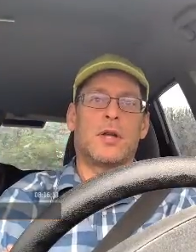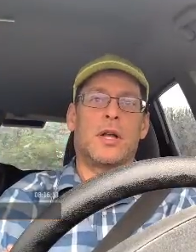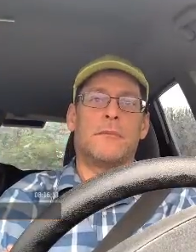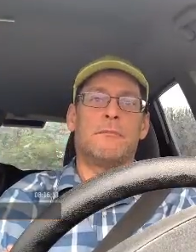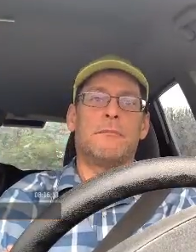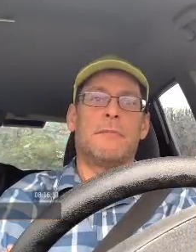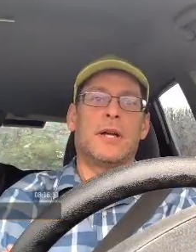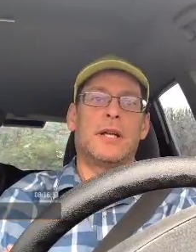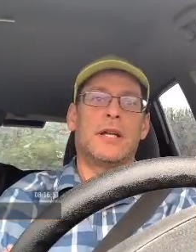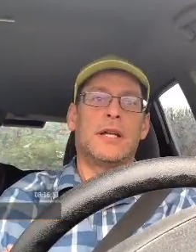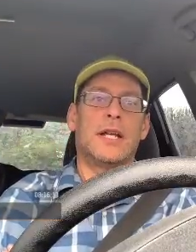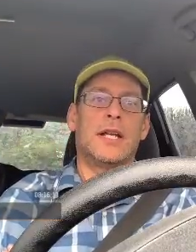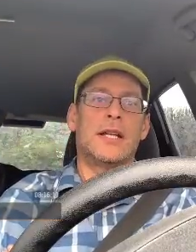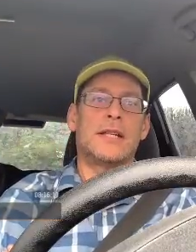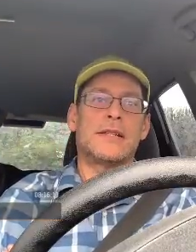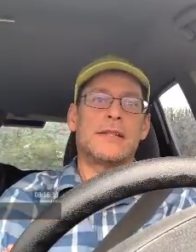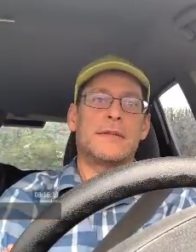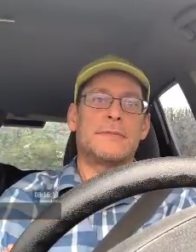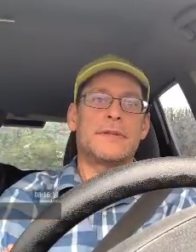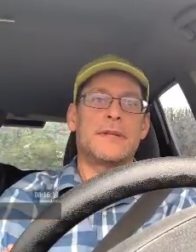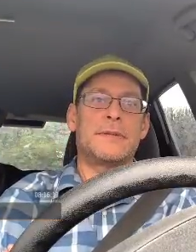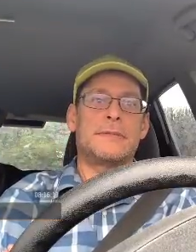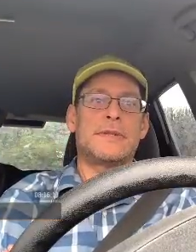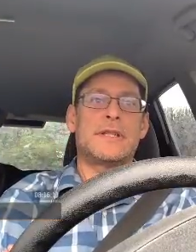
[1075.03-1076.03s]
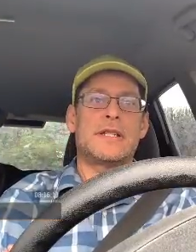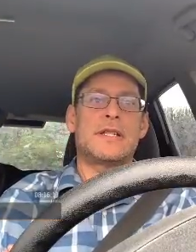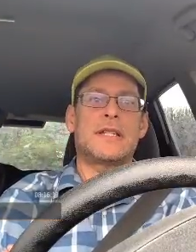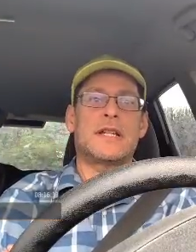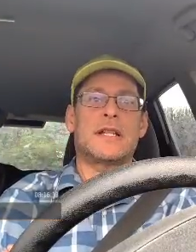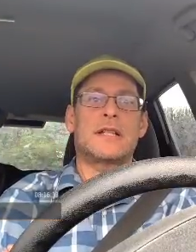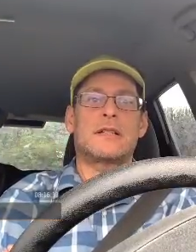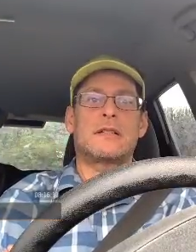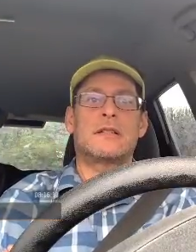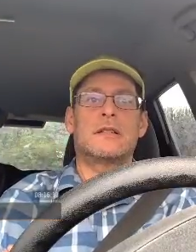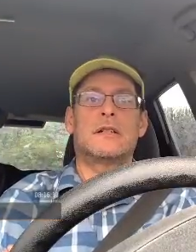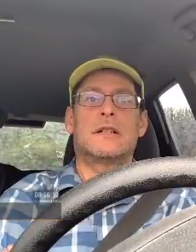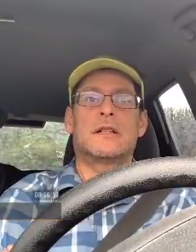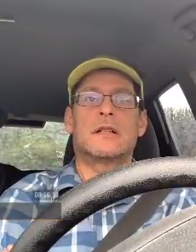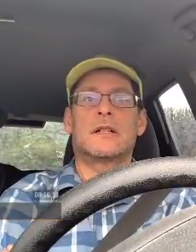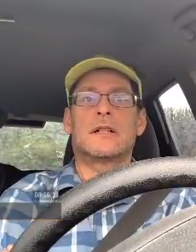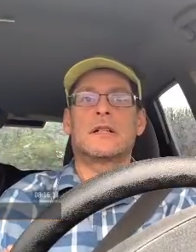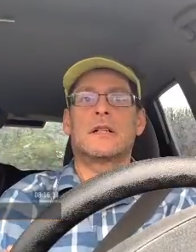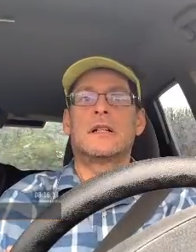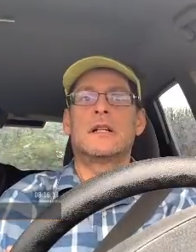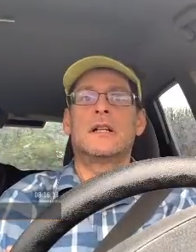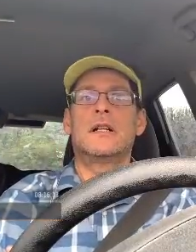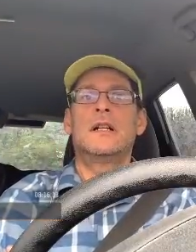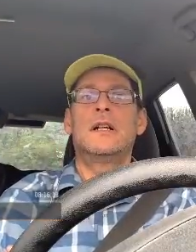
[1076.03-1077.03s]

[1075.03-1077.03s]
on Monday. Sometimes it takes longer.